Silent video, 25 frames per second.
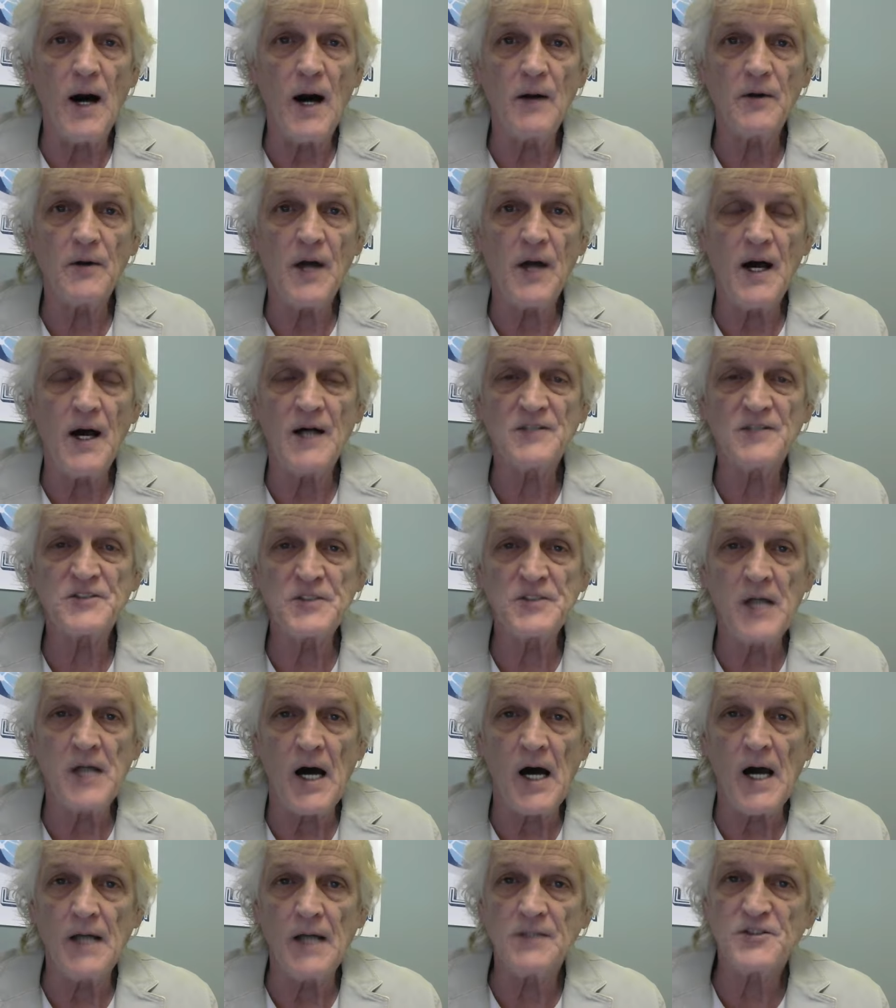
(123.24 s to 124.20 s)
out last
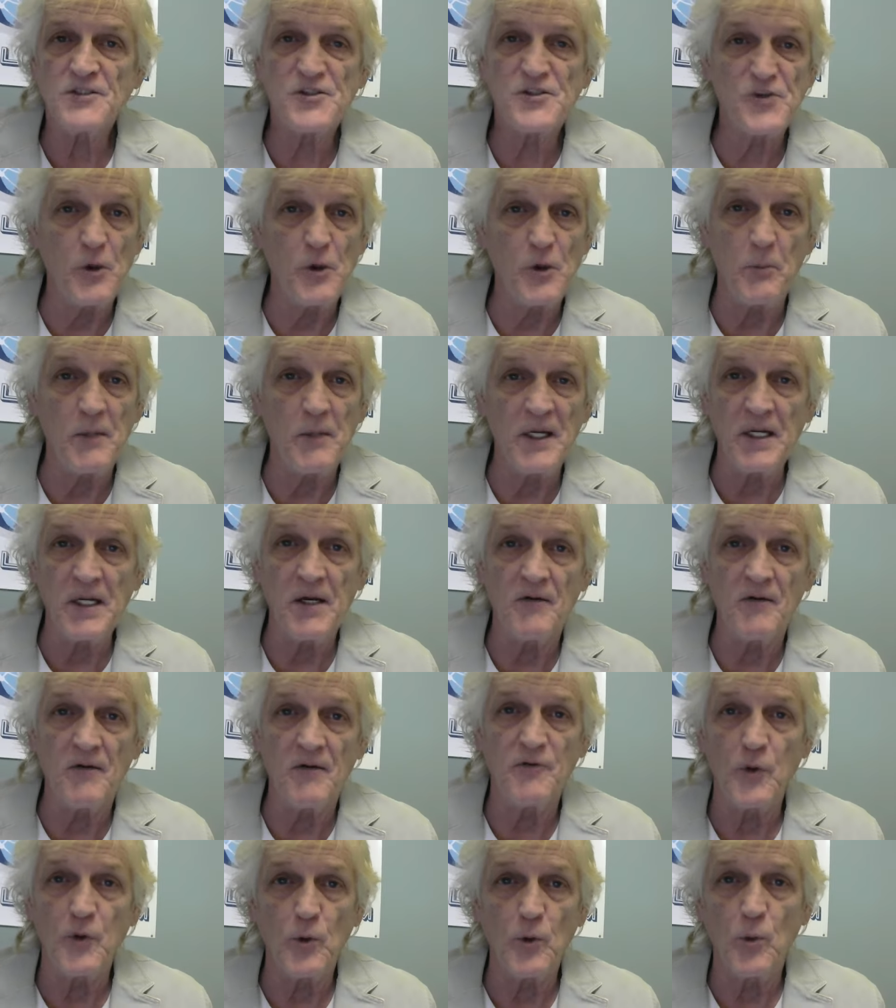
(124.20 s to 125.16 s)
night, so many
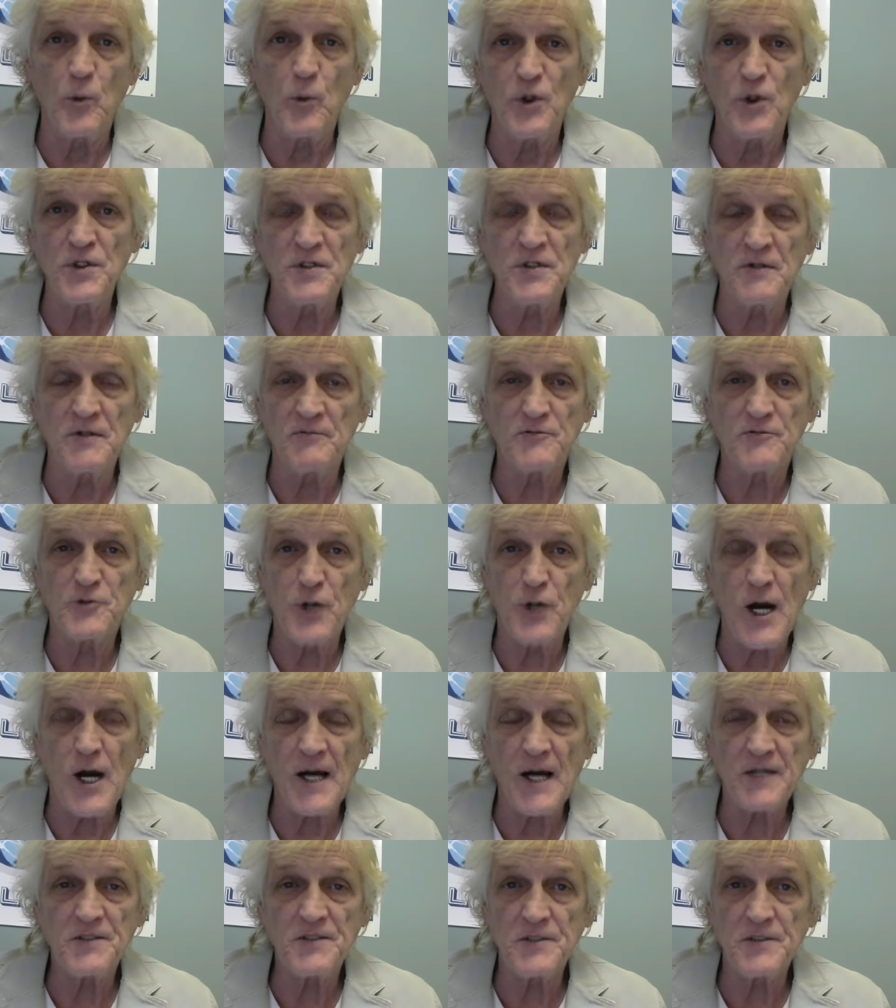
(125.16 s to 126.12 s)
of you wouldn't have
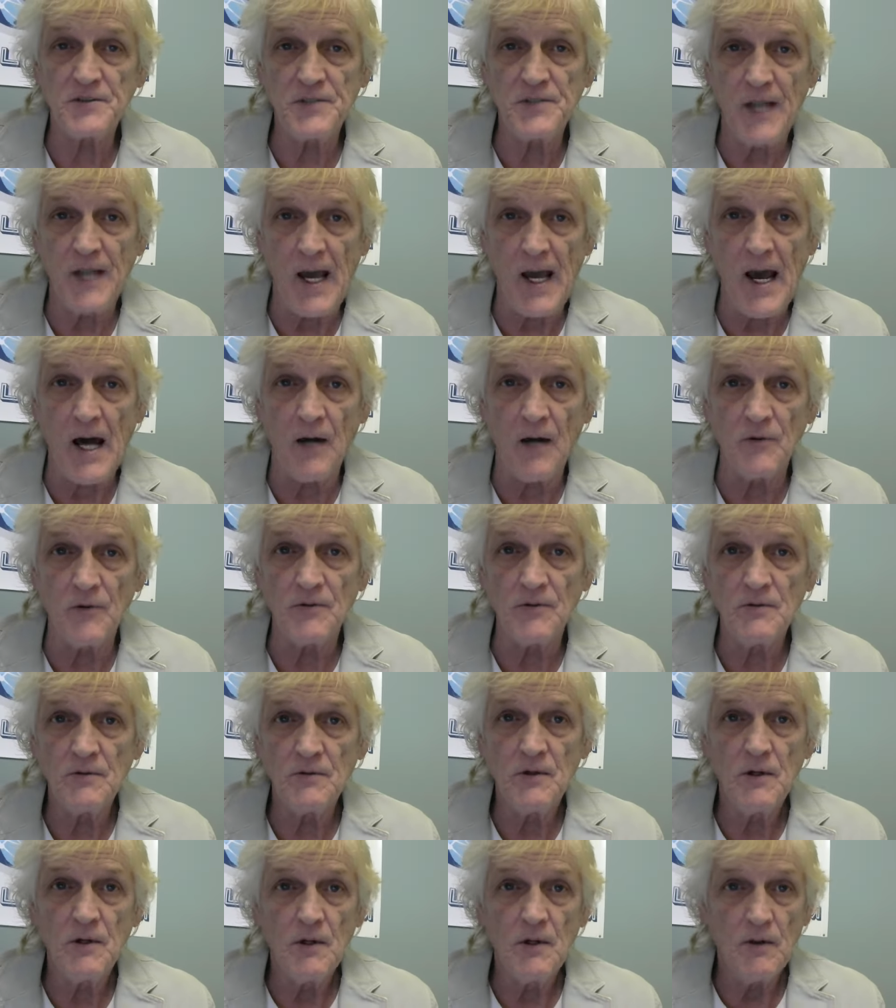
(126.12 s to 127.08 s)
tracked down
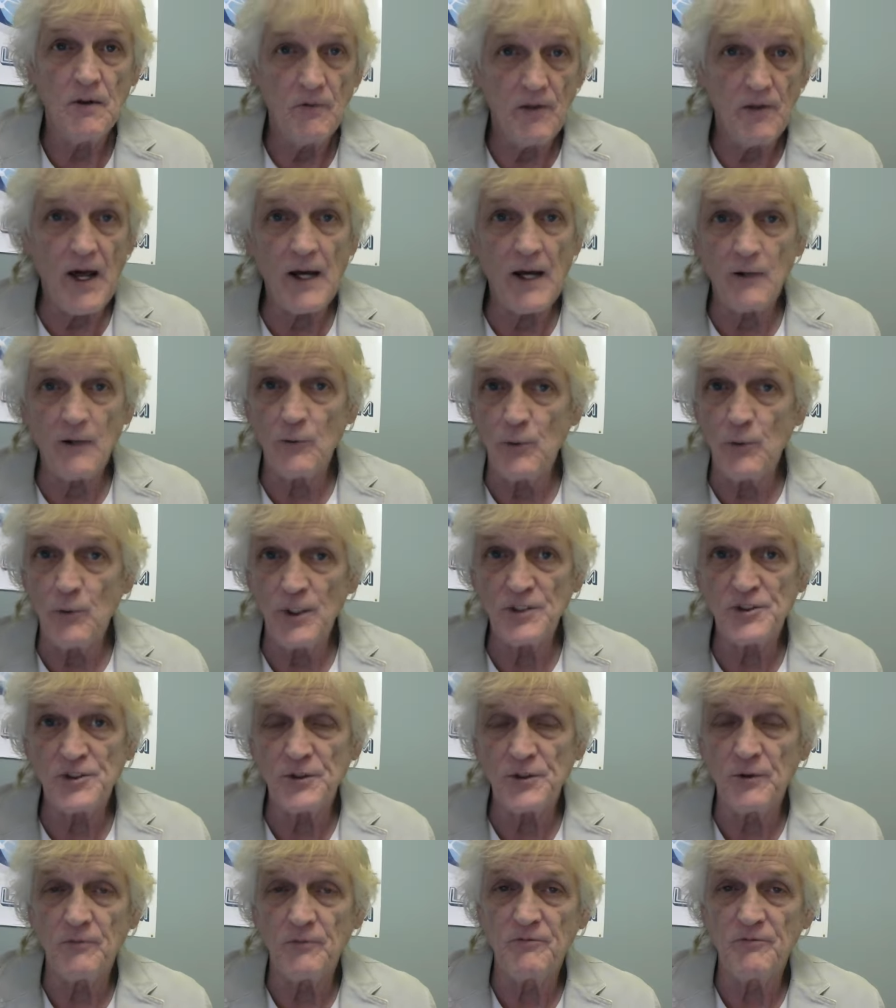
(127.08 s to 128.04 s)
that
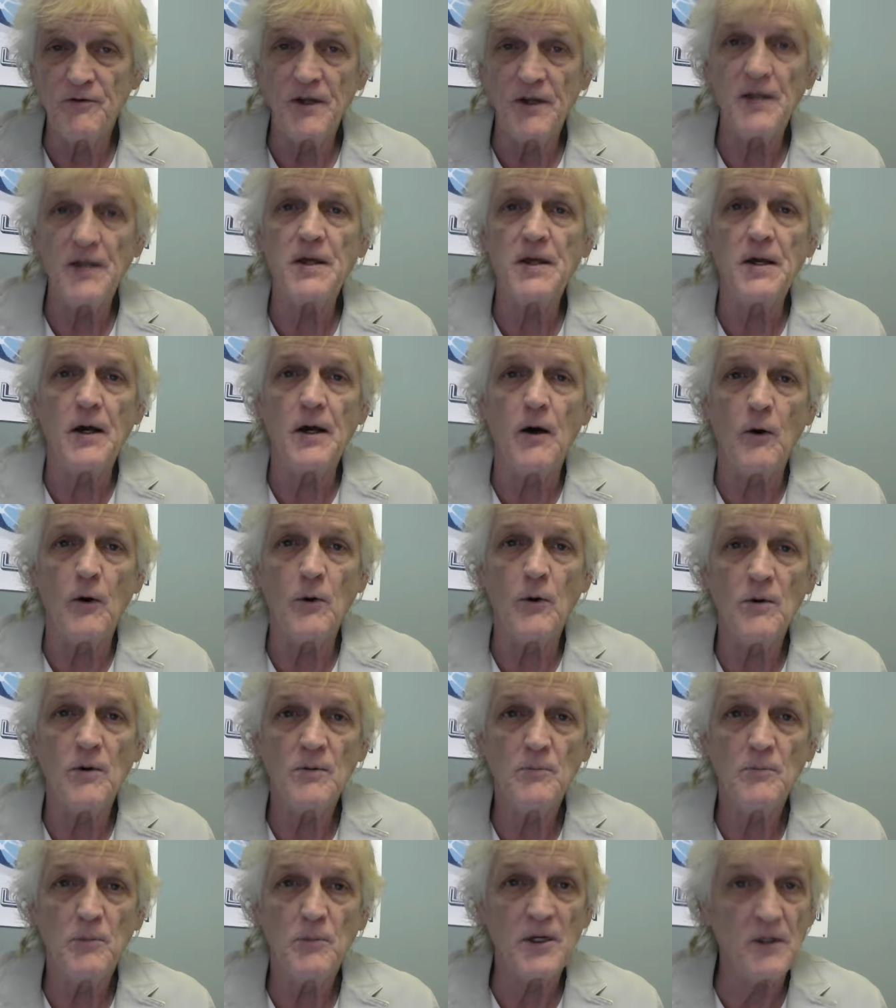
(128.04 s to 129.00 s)
original video,
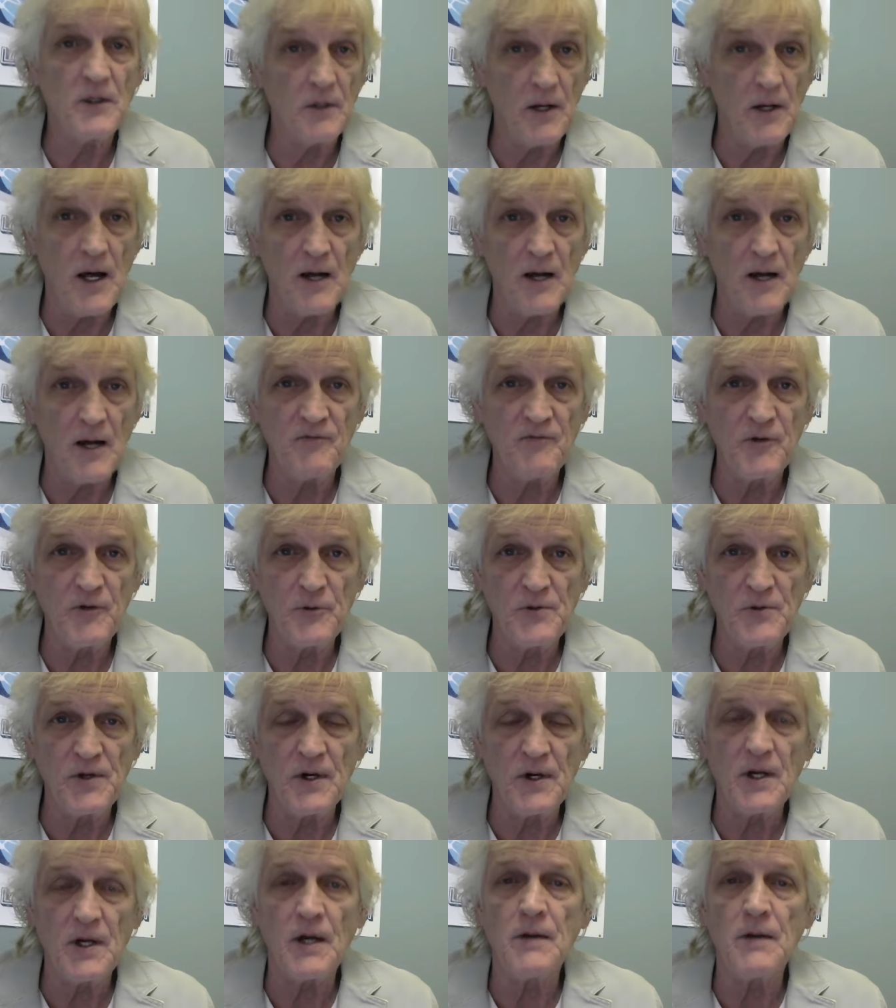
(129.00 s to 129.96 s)
but a lot of you
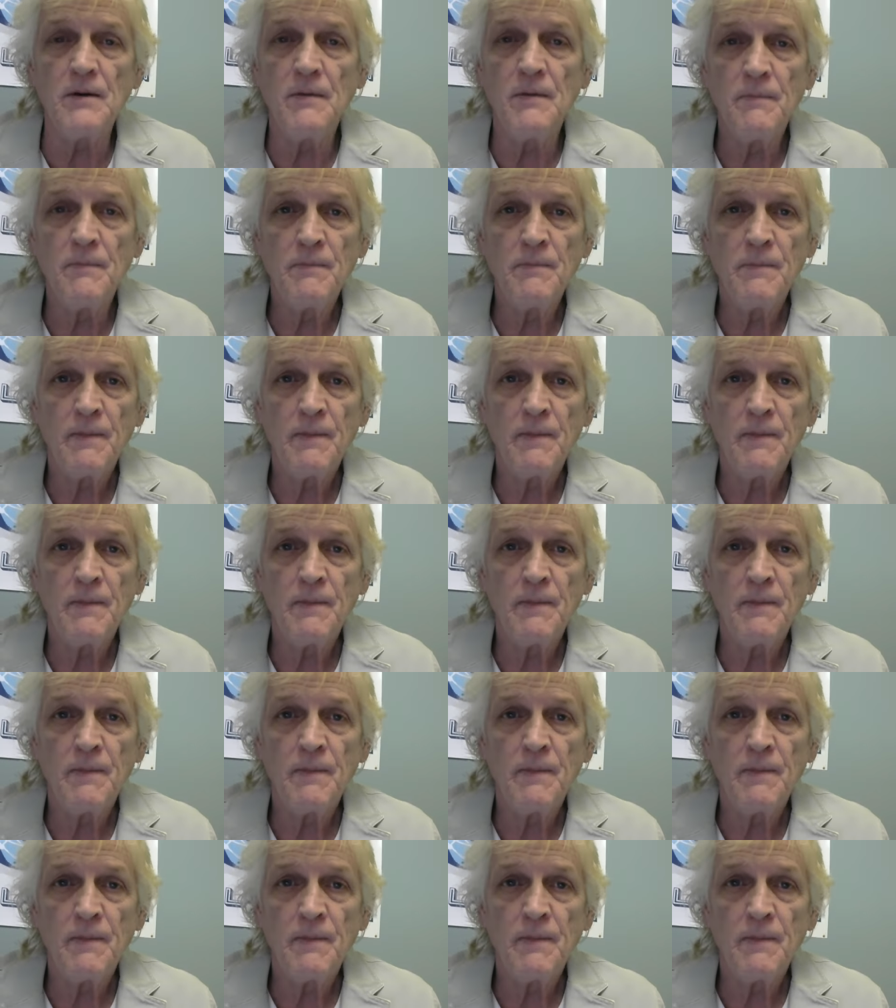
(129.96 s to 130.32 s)
did.